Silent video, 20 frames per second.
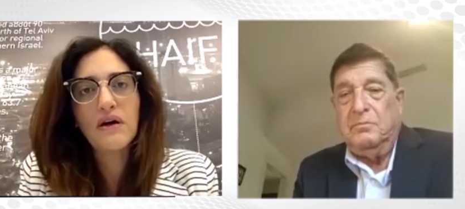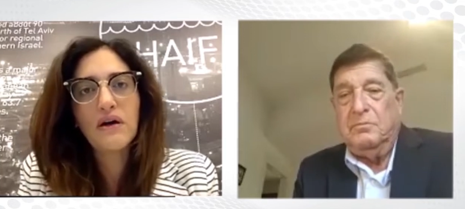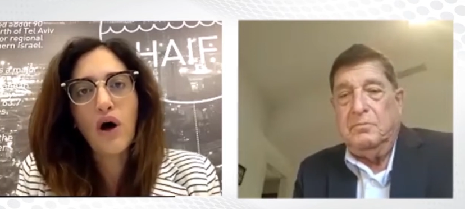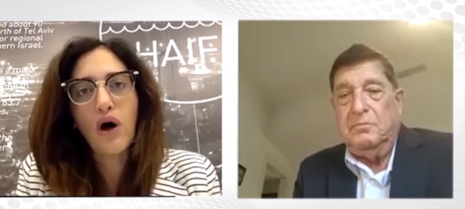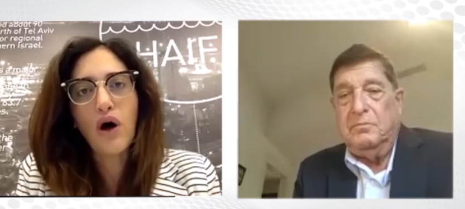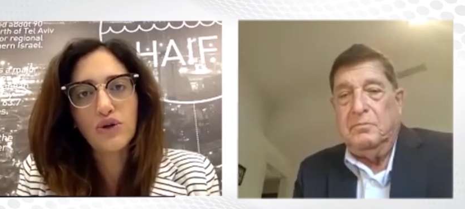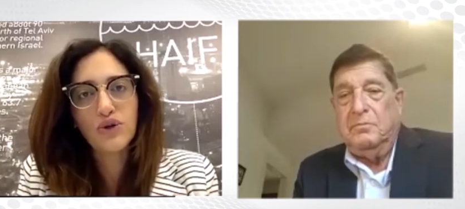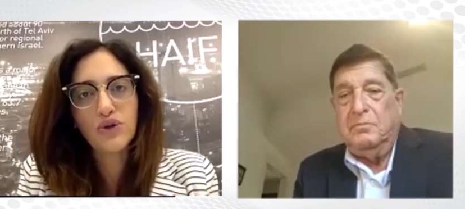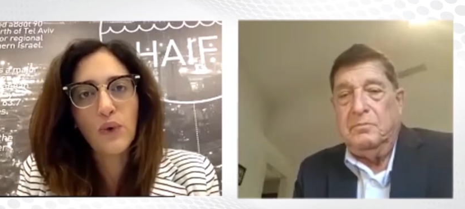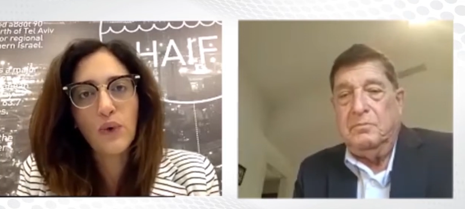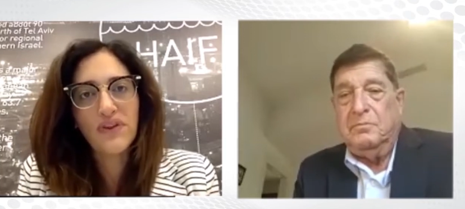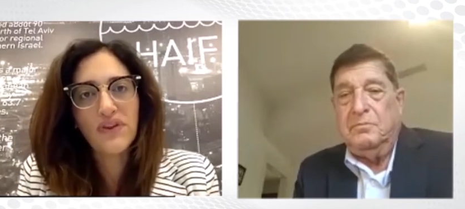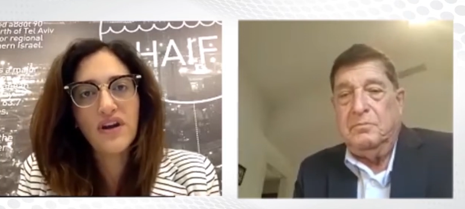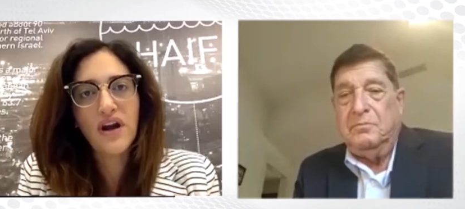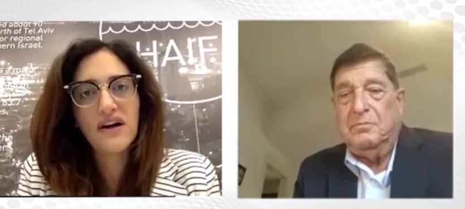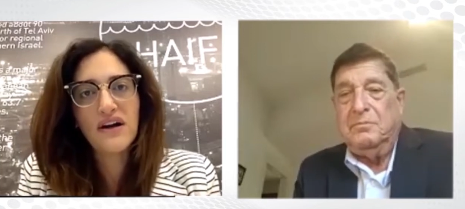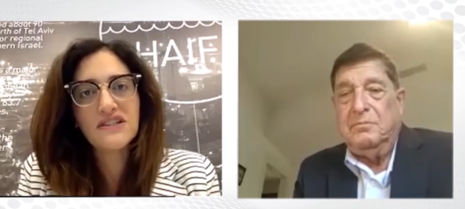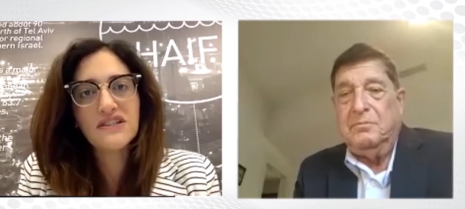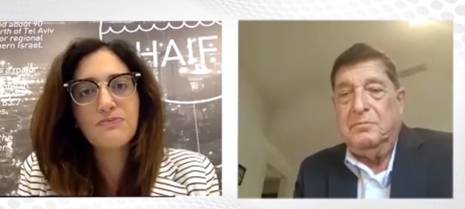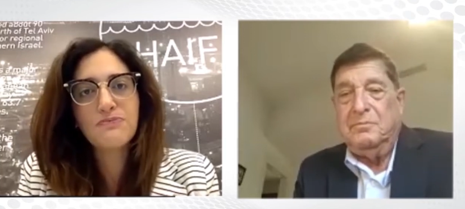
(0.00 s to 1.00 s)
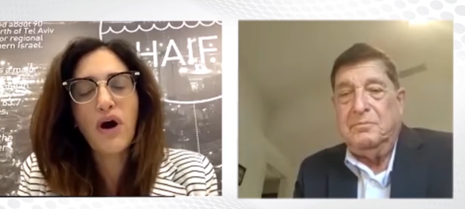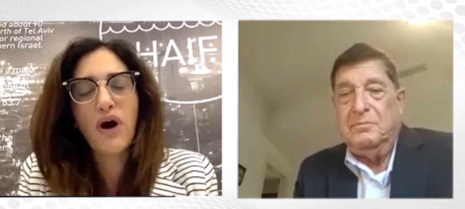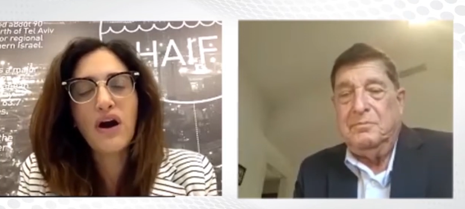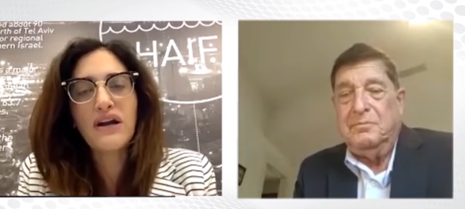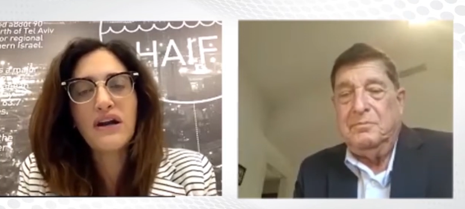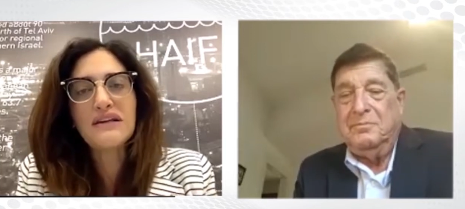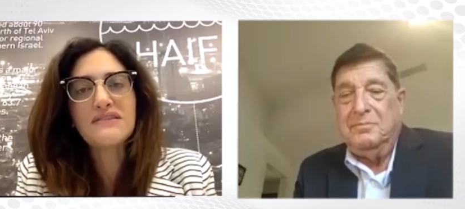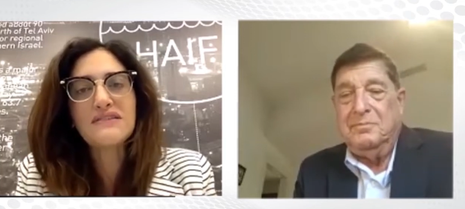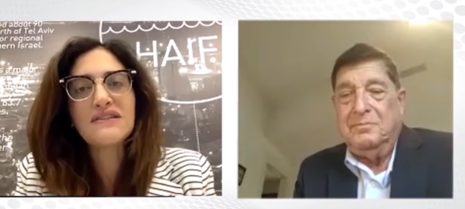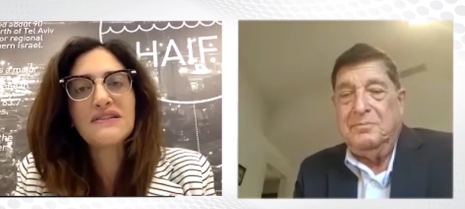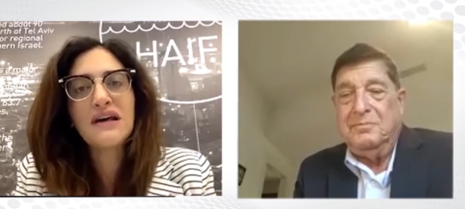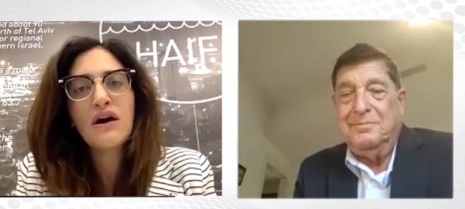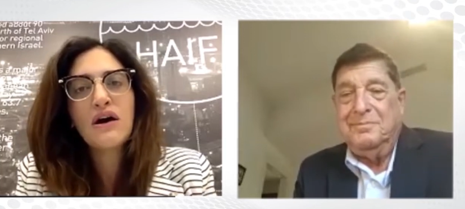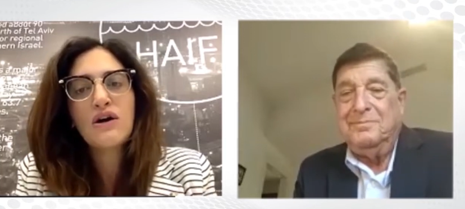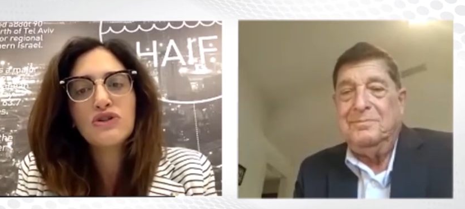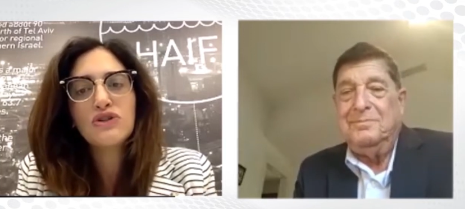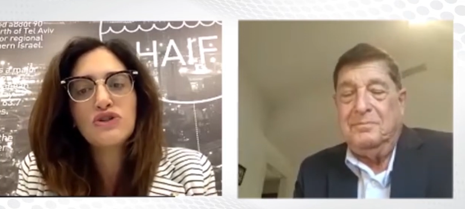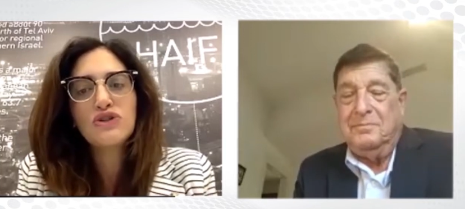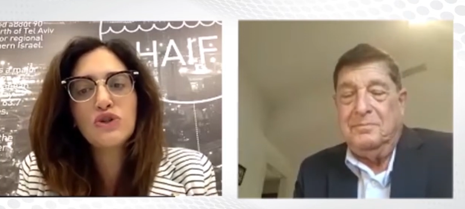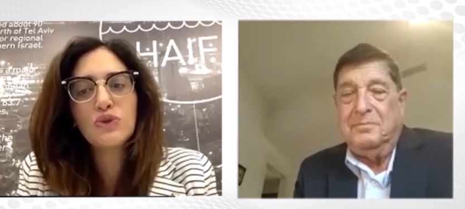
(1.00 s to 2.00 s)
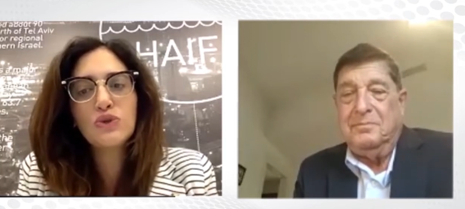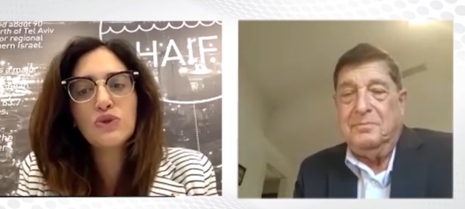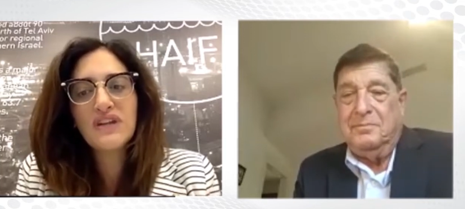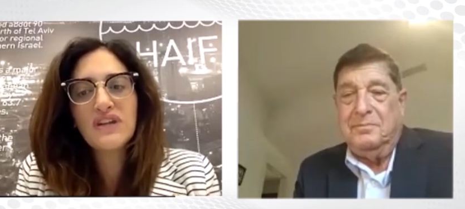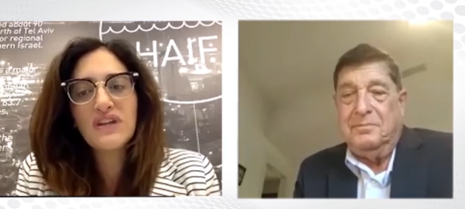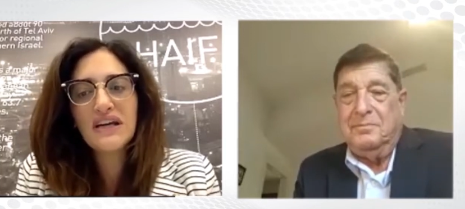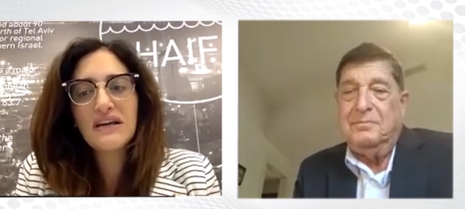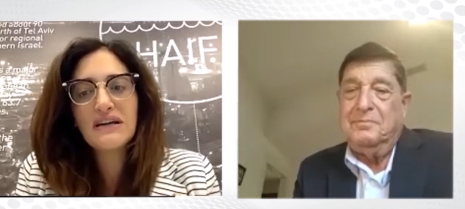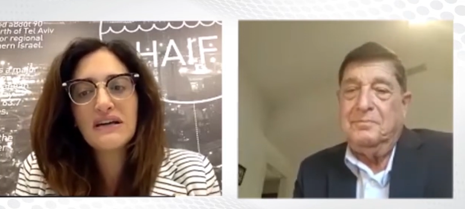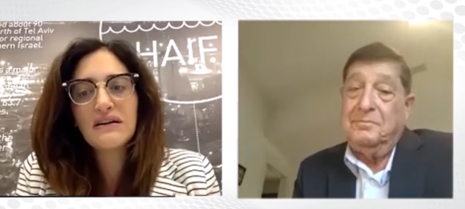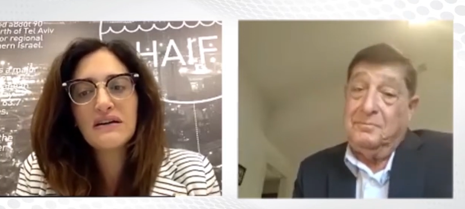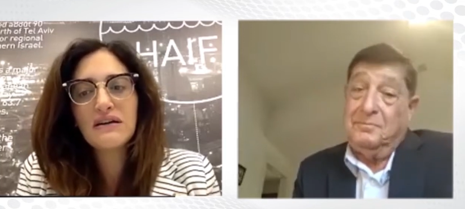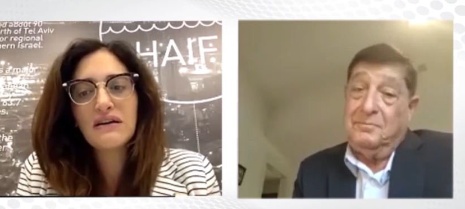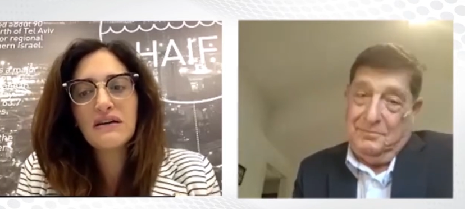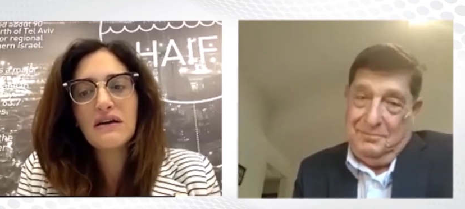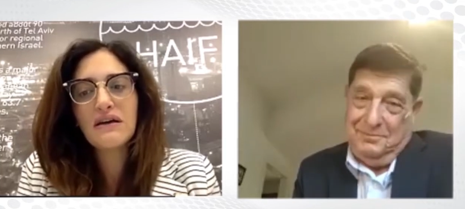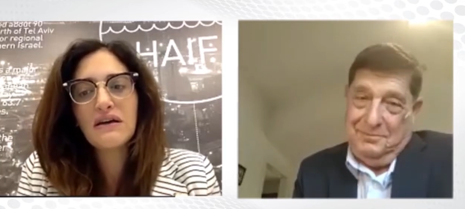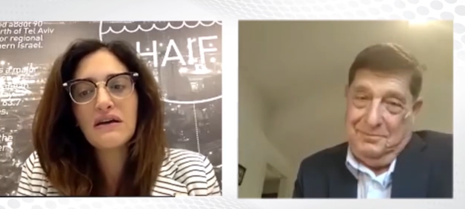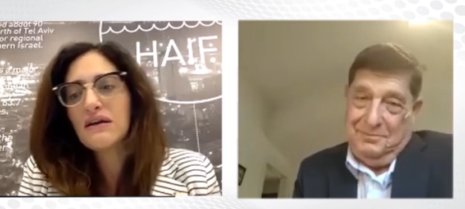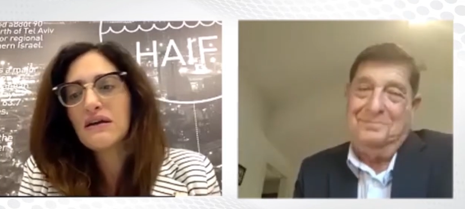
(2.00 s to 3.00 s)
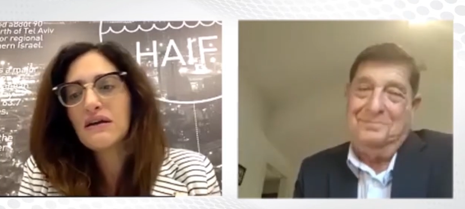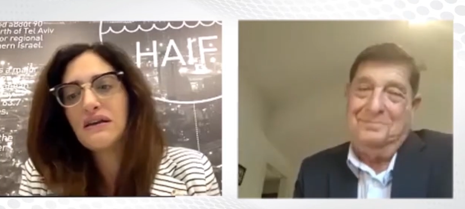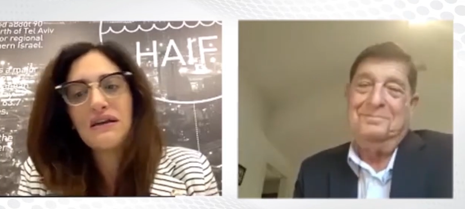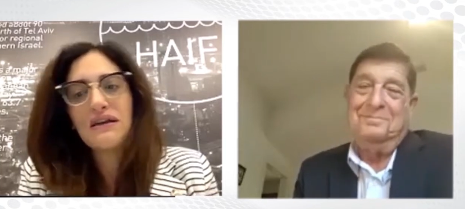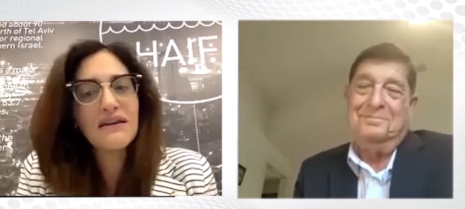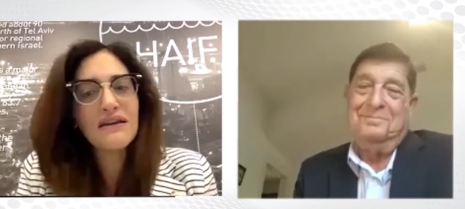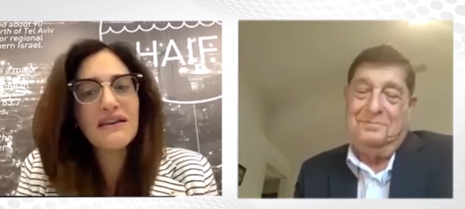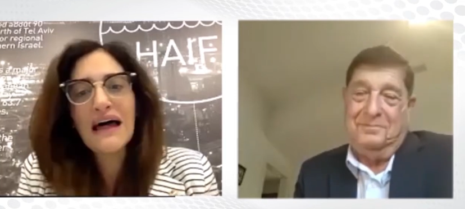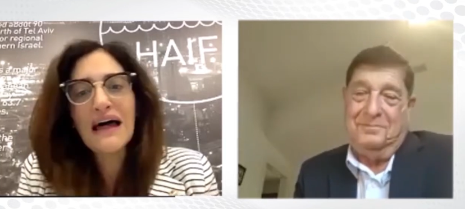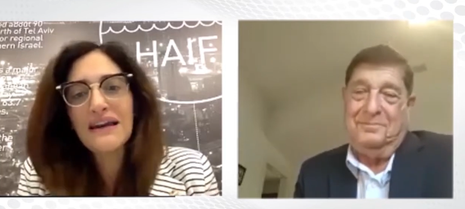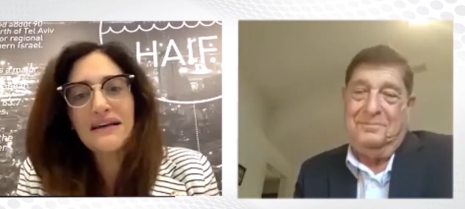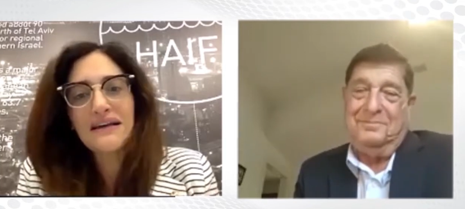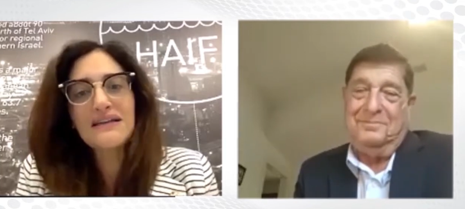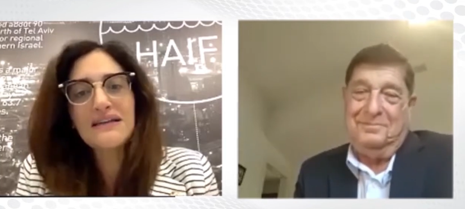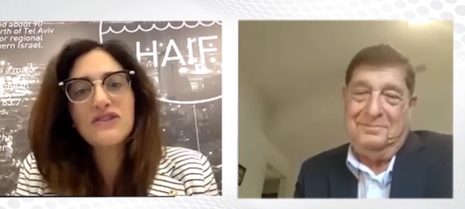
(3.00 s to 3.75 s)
Speaker 1: ultra-Orthodox parties? Do you think that he's